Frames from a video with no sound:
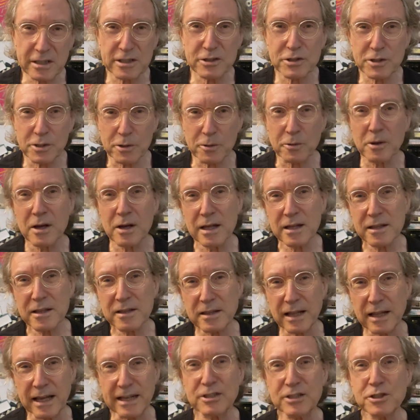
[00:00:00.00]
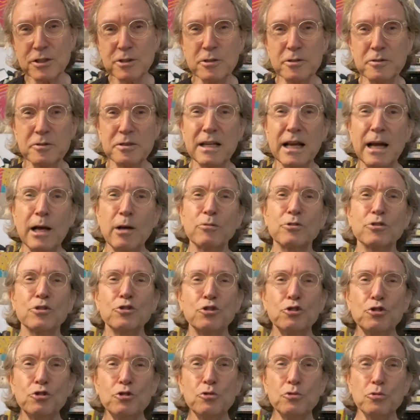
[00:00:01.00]
So thanks goes out
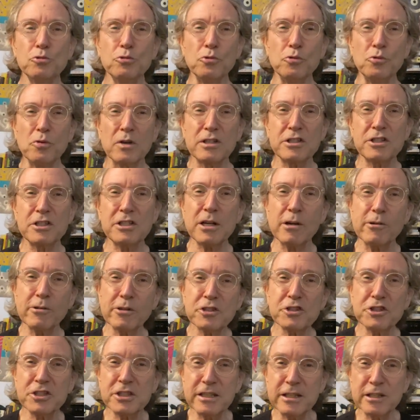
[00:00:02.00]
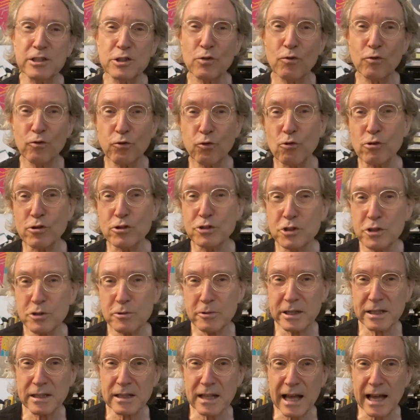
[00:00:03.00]
to Stereo Exchange for
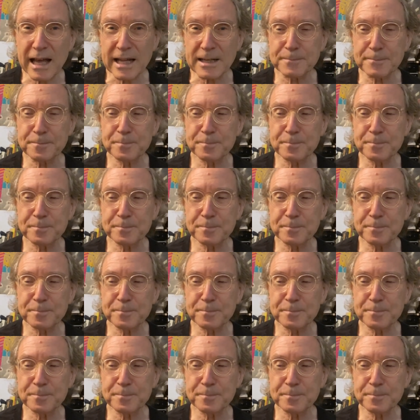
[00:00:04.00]
doing that.